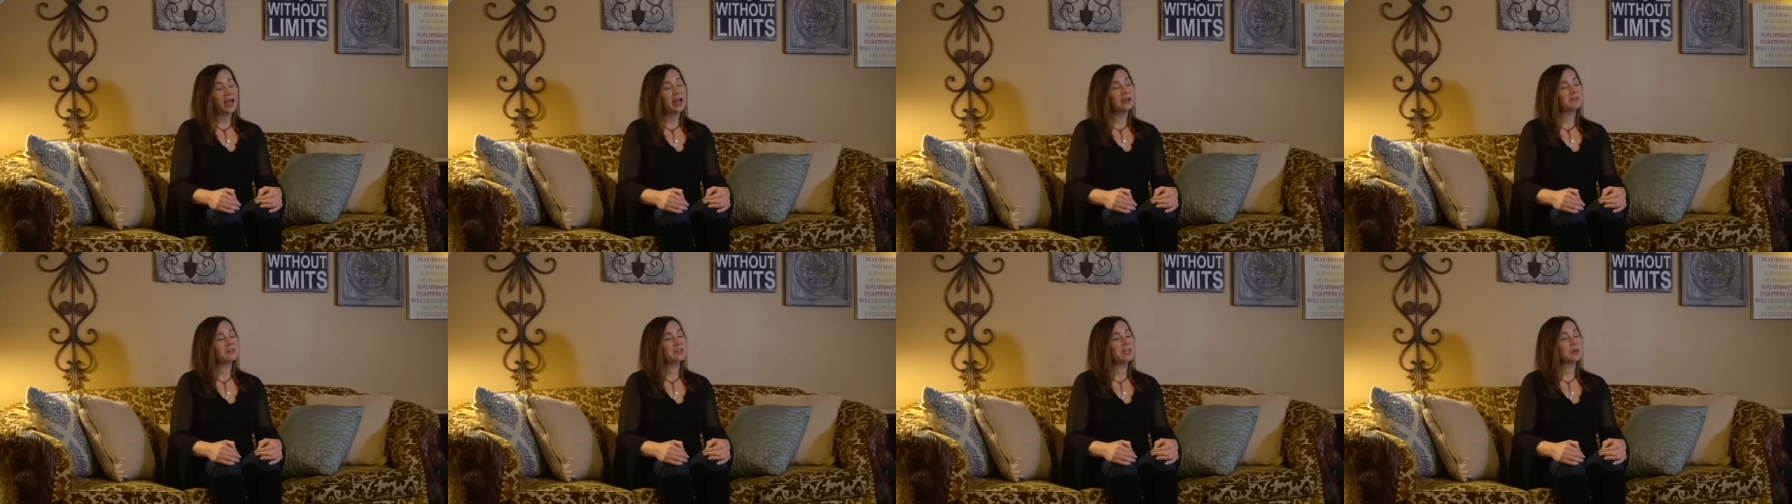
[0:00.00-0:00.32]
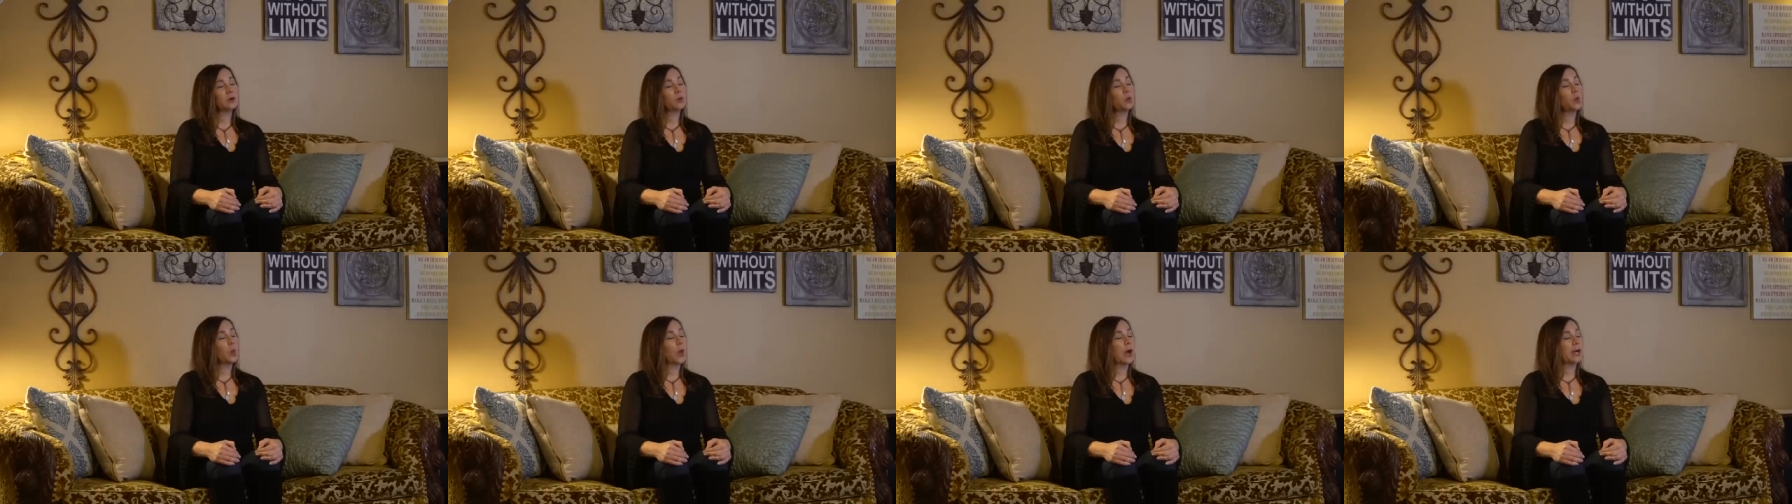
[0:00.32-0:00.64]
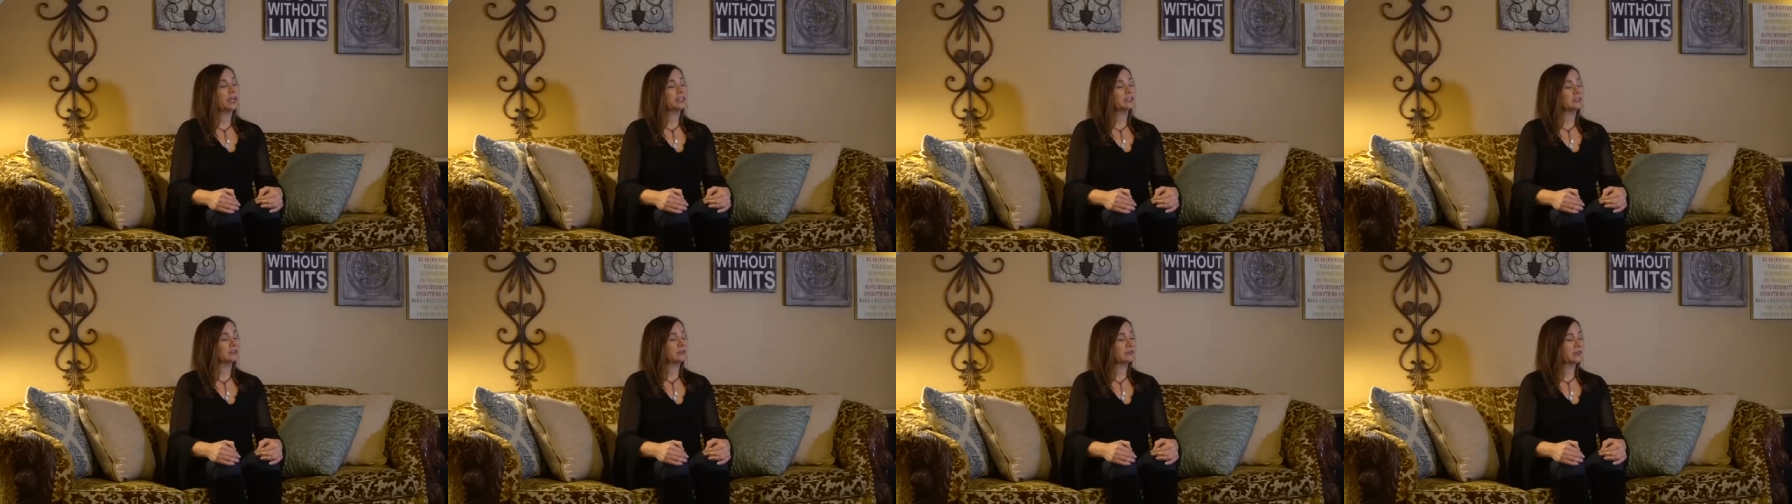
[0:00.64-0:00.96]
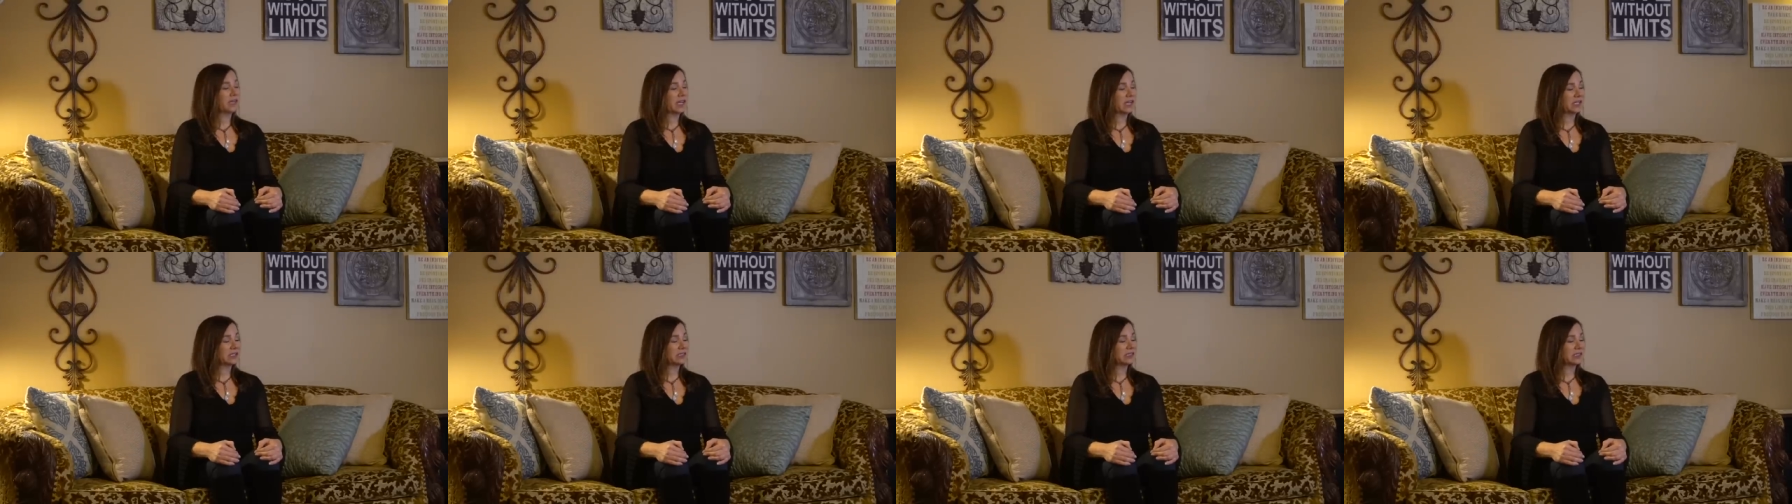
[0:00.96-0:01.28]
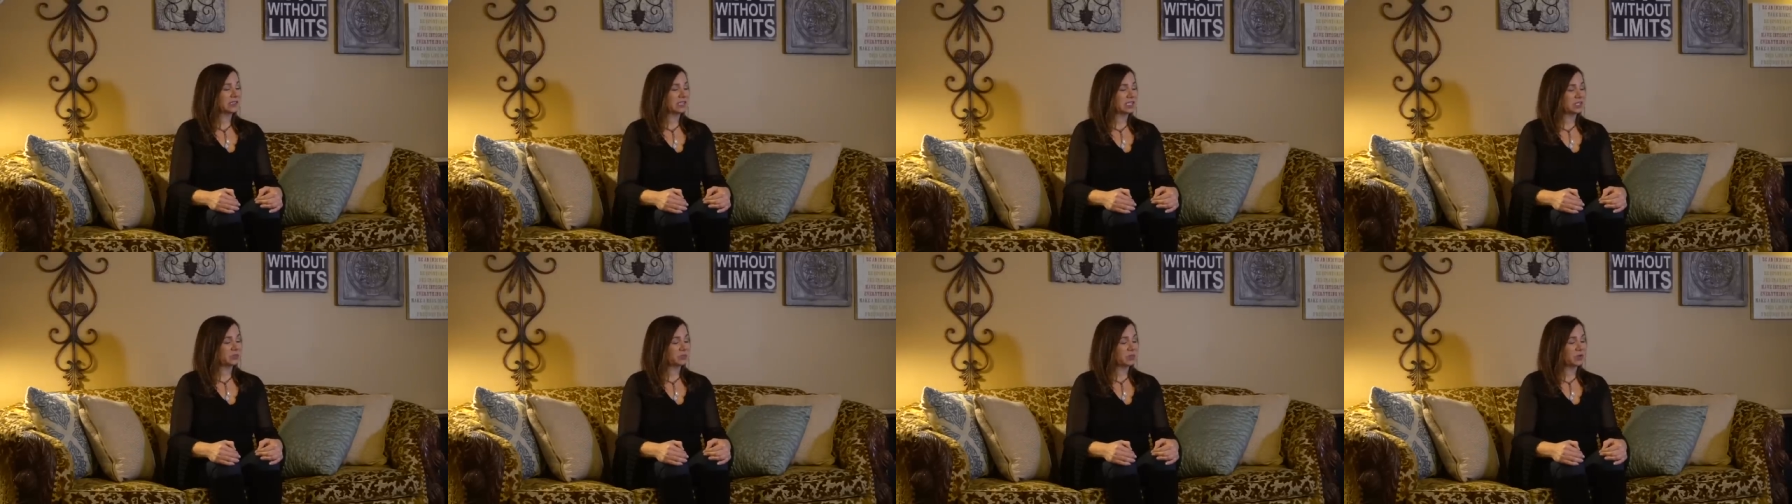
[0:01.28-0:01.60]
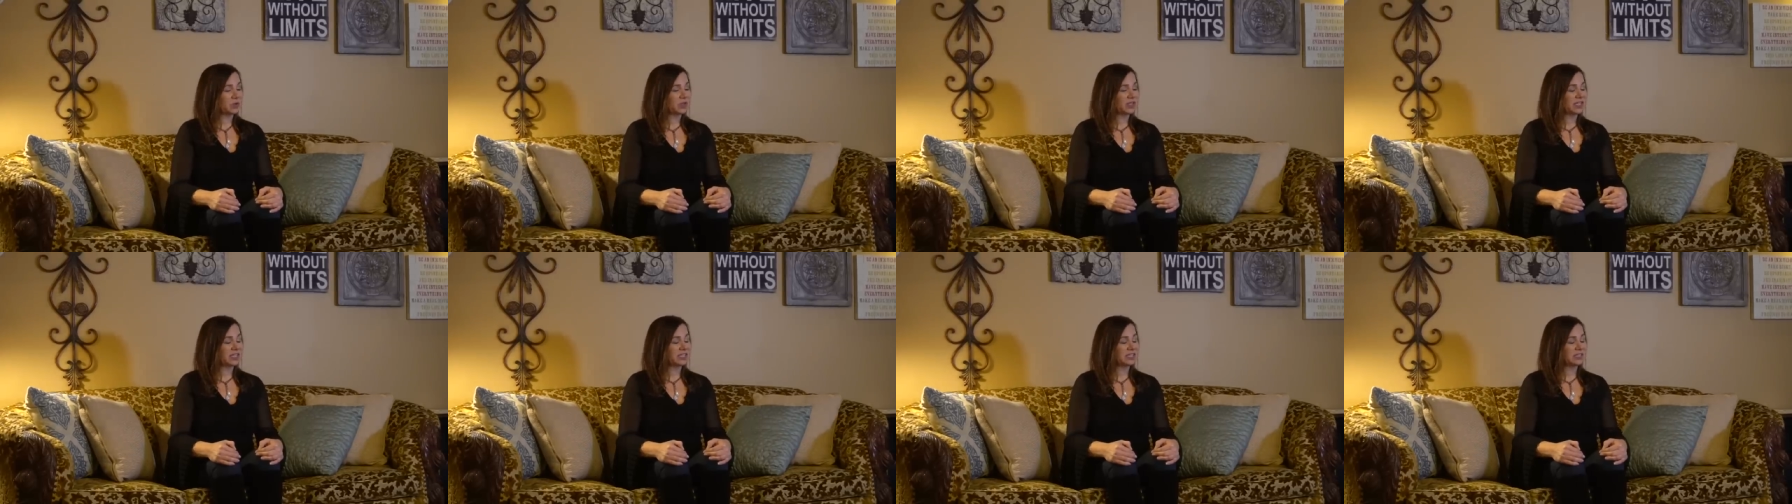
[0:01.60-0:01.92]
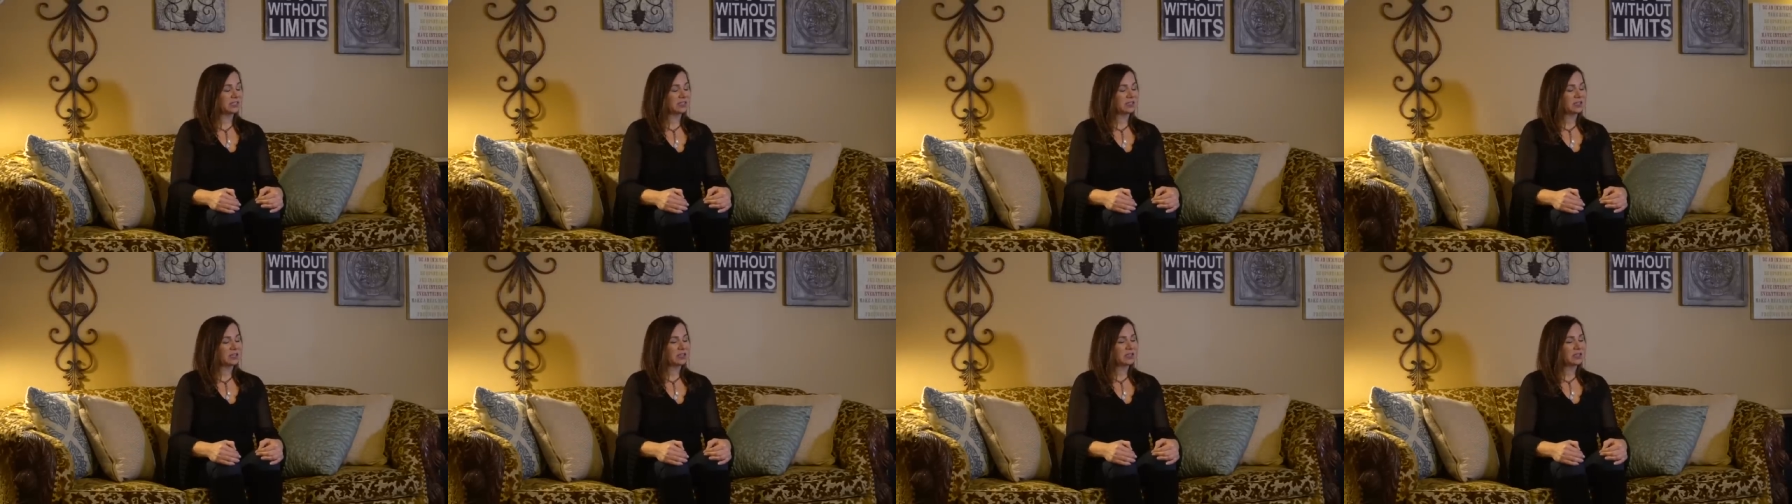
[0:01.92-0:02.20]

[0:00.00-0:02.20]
having a wider vantage point